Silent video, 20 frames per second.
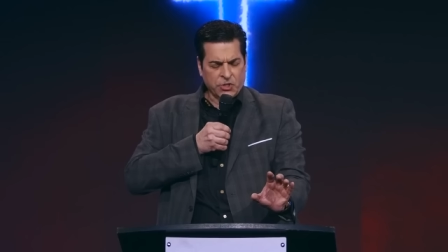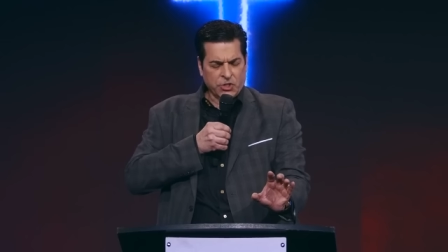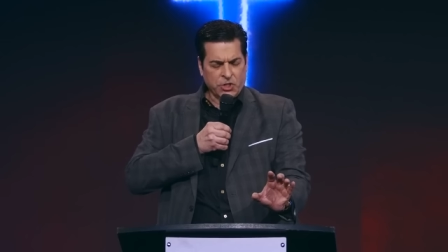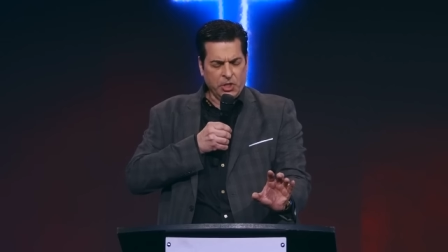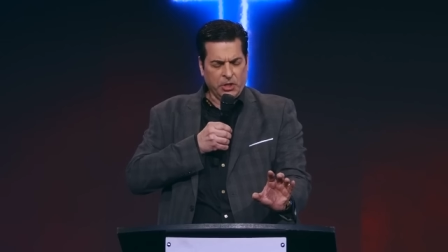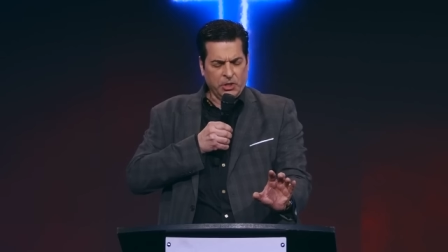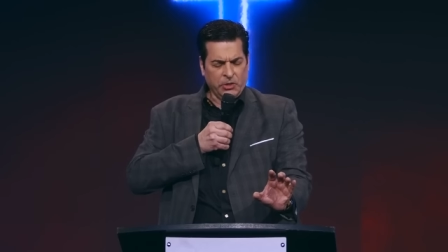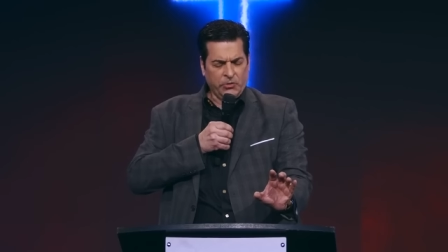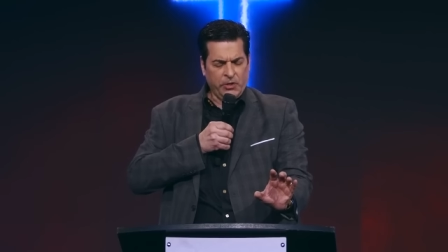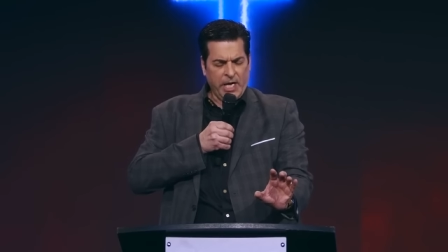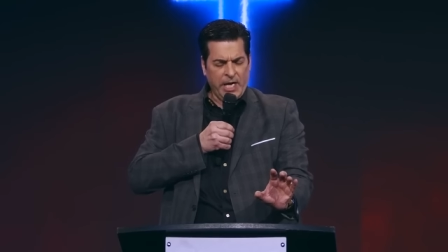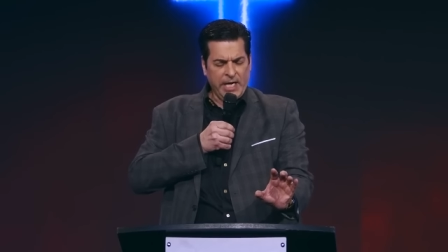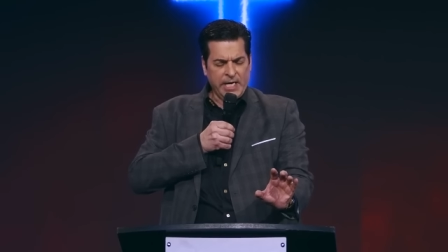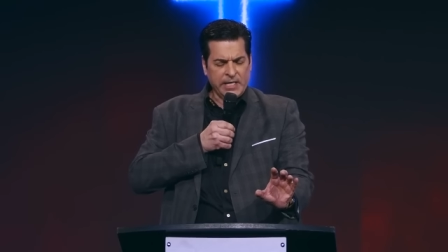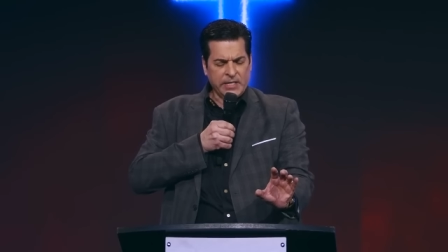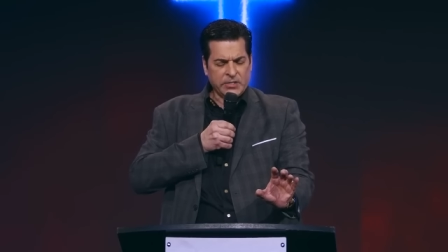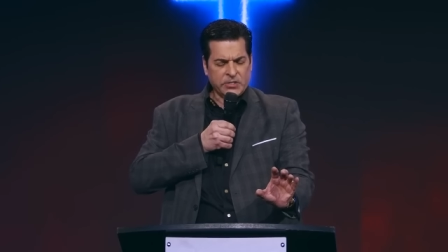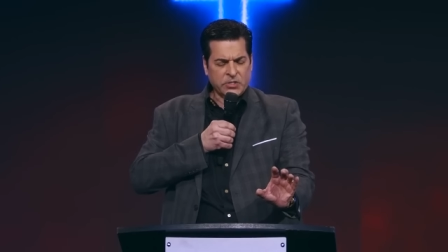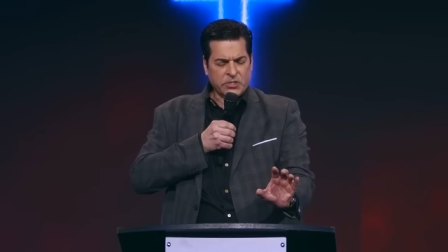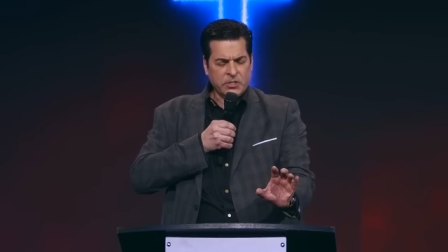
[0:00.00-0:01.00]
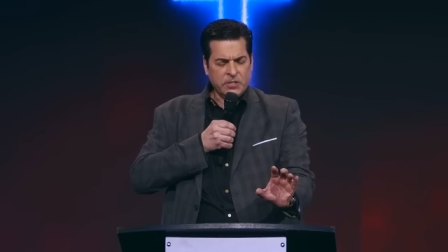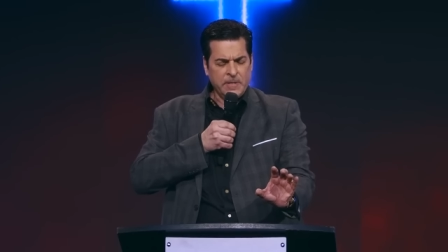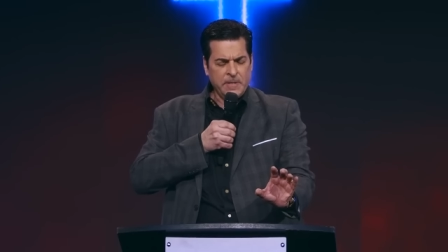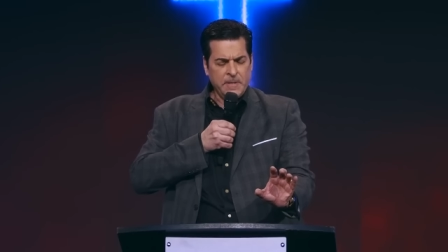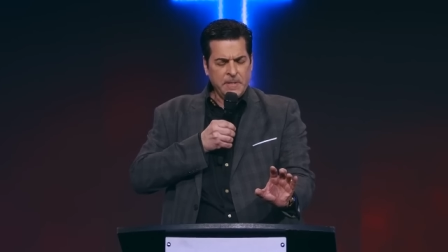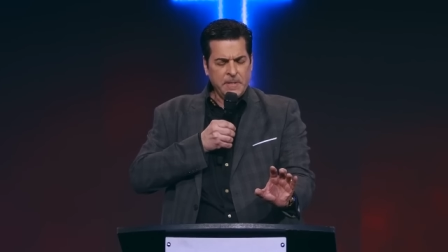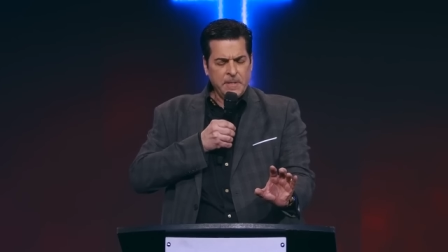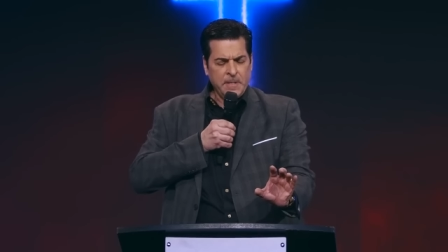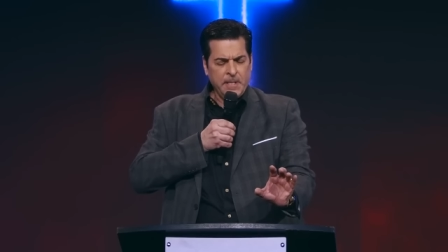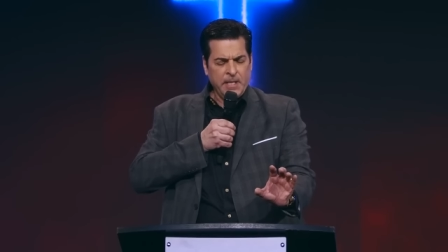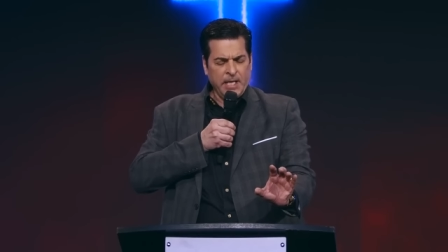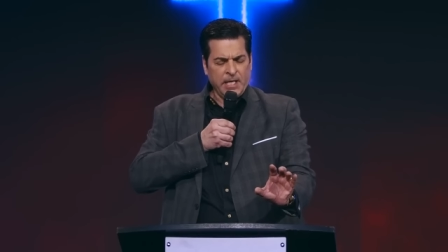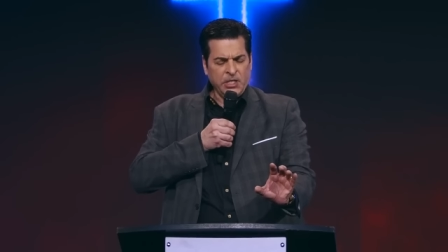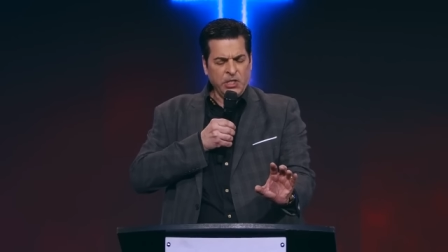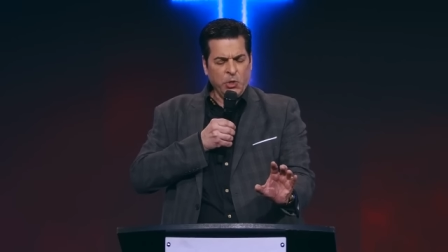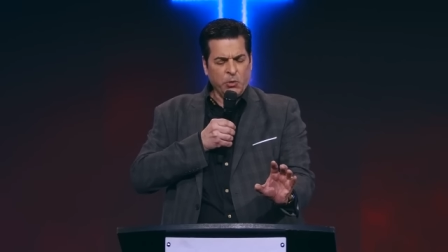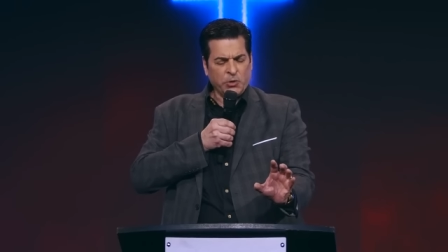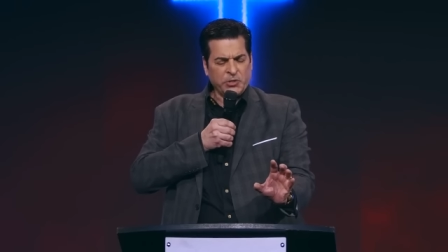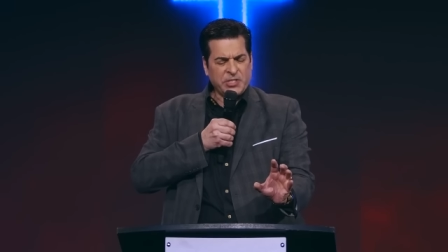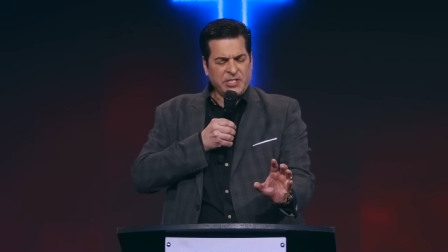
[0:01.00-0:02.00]
shall arise, and
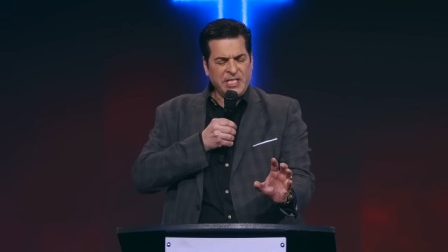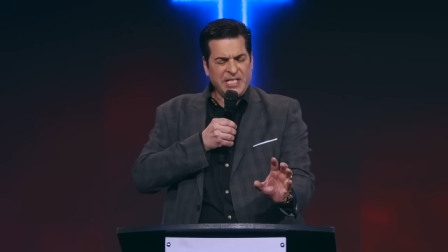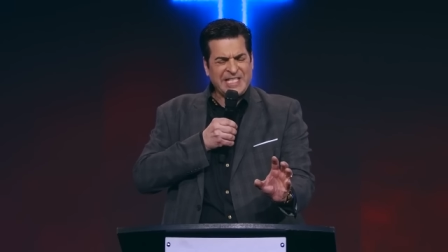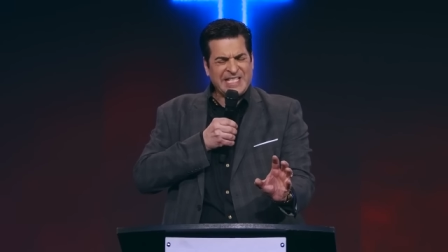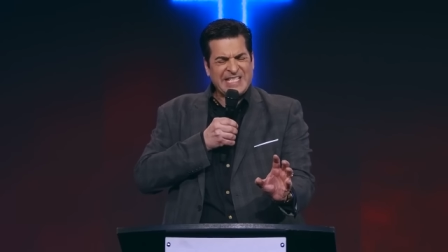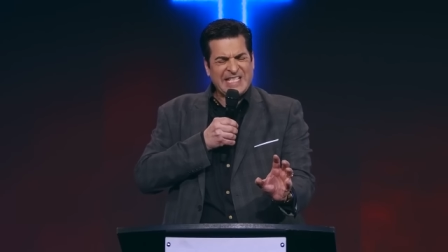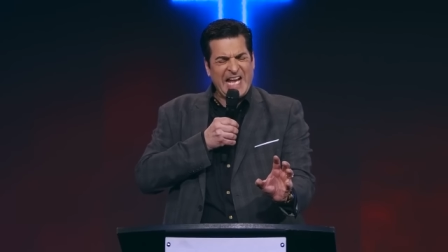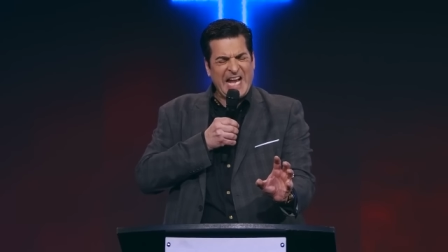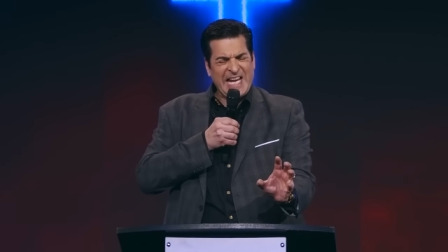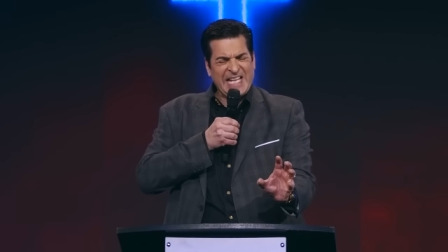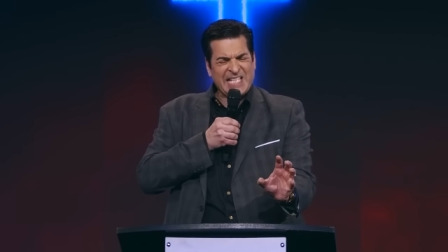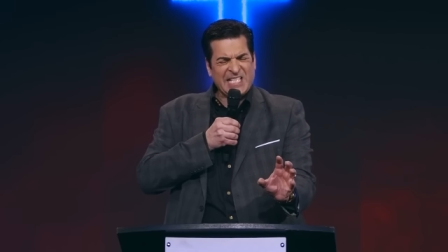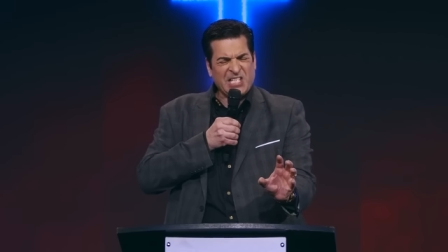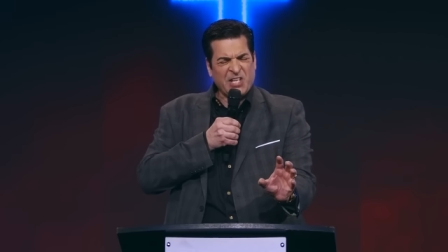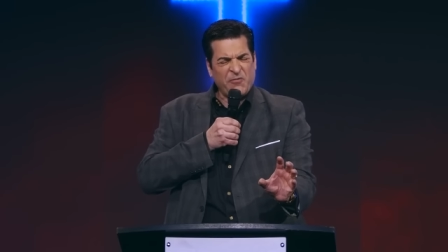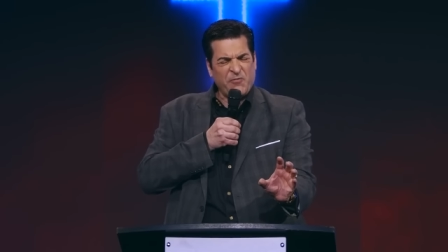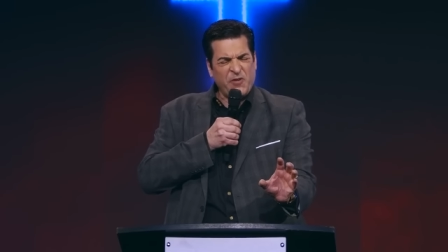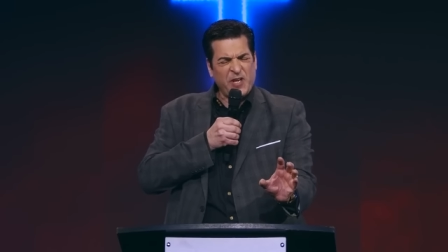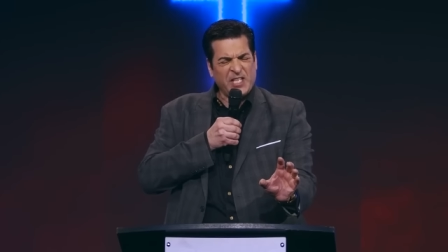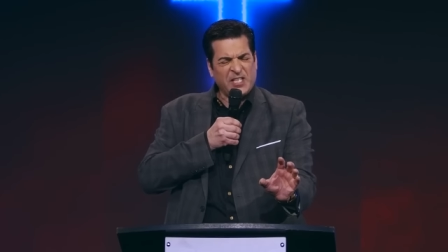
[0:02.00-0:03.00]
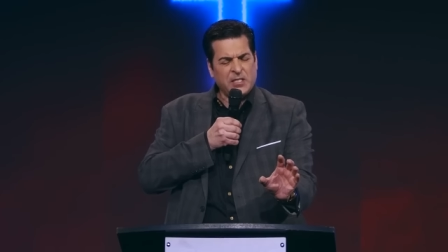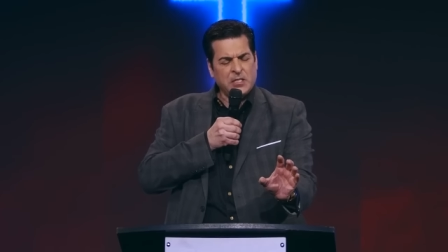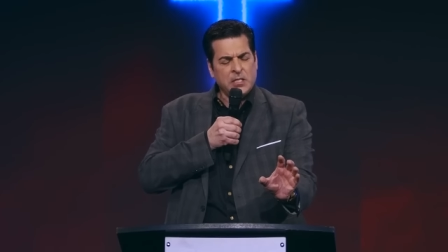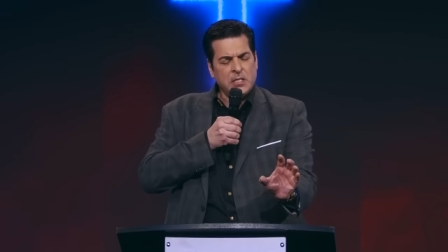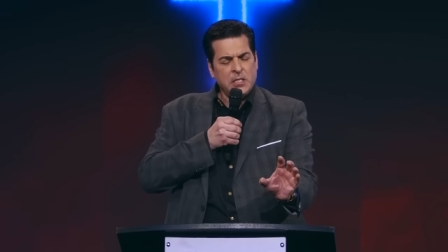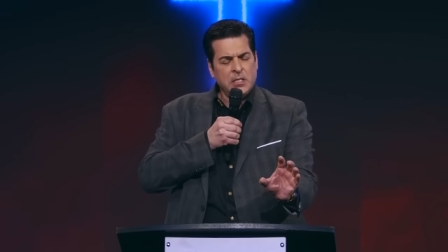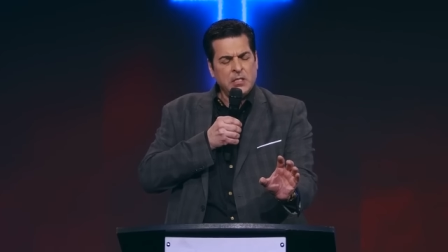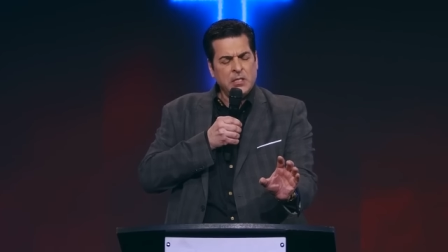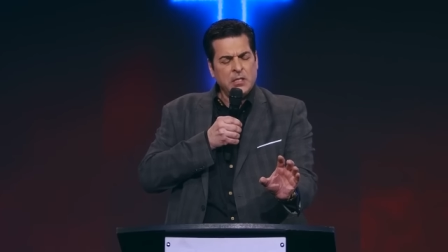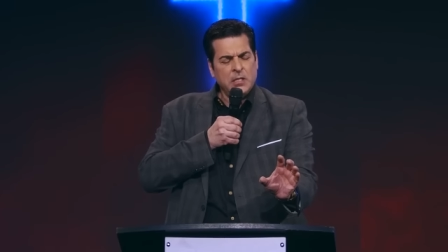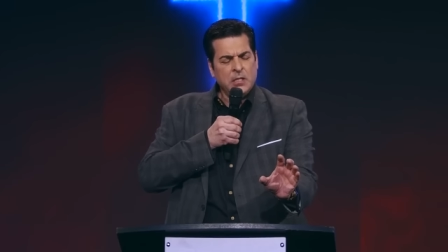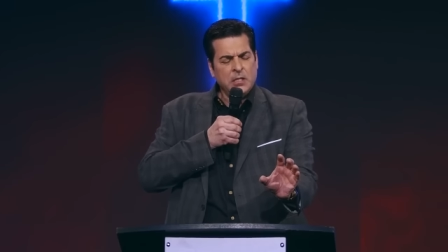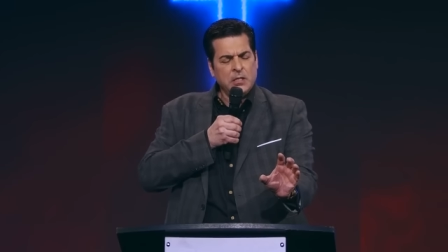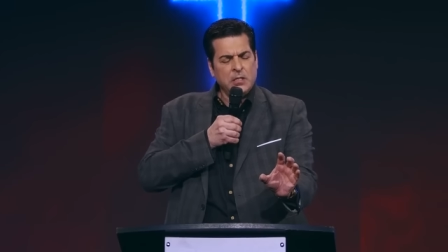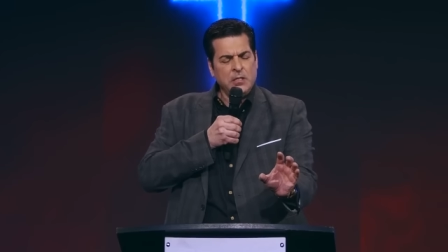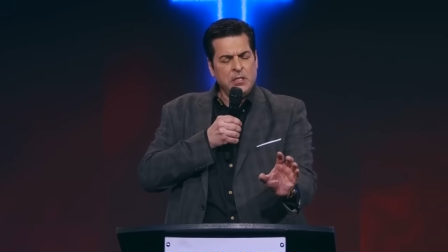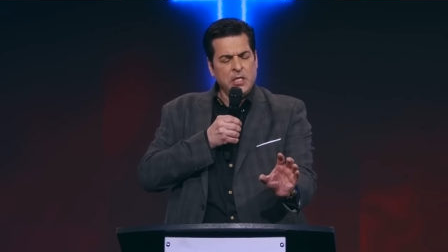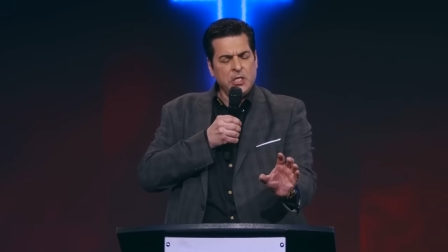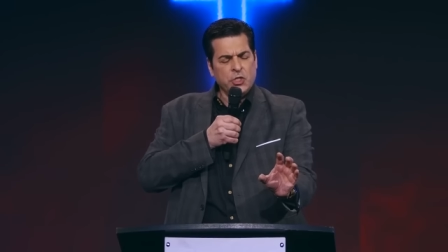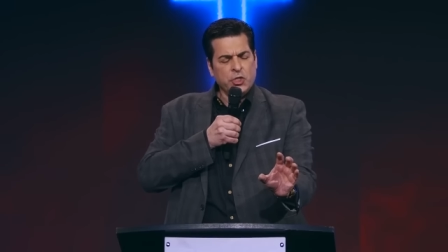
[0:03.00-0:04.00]
you will see signs of it
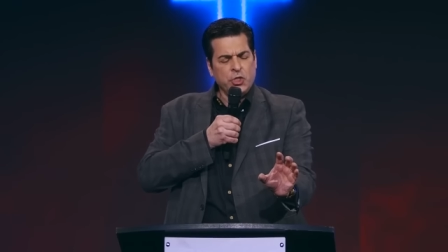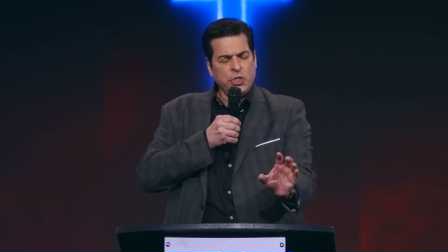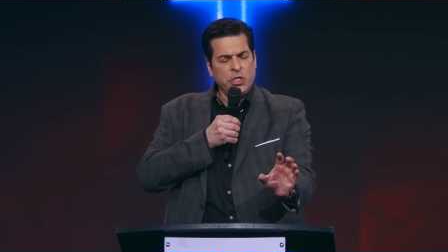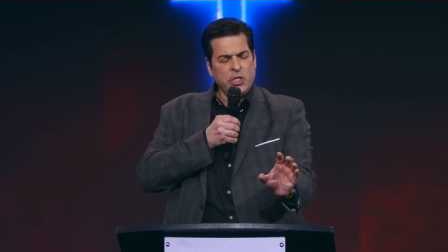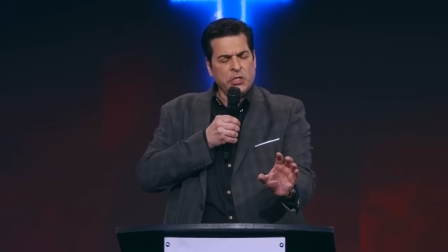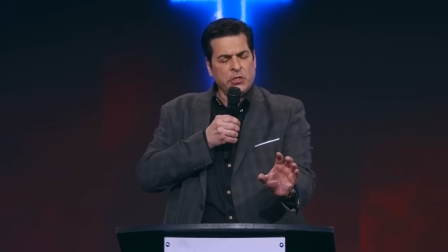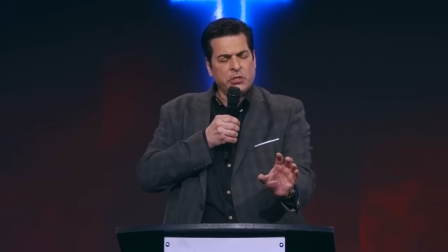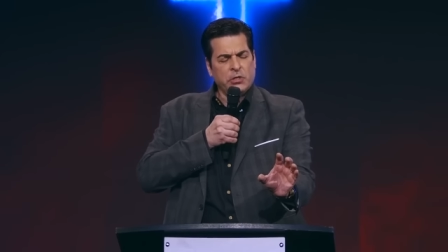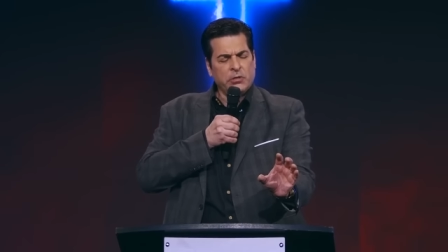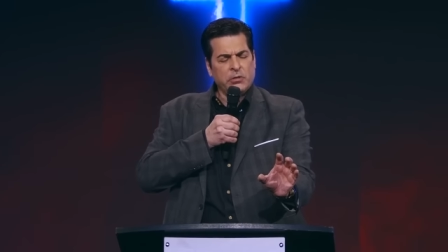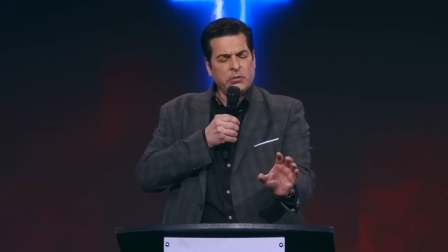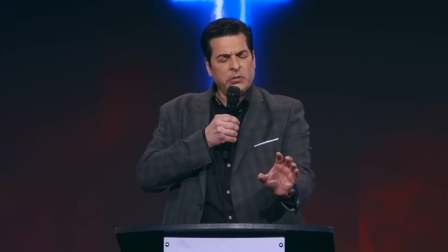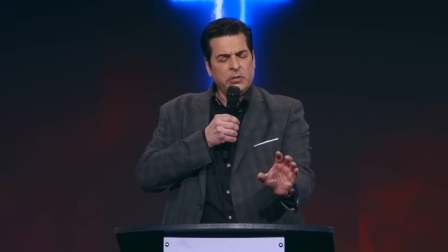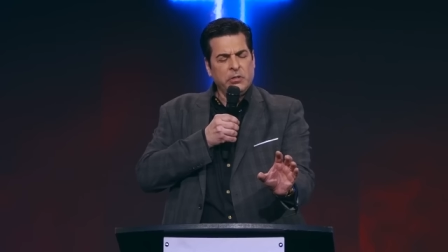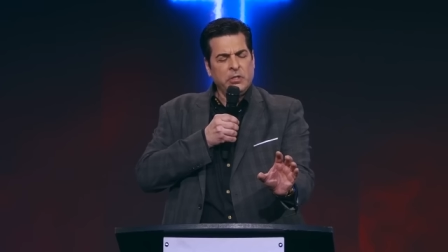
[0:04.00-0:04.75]
this year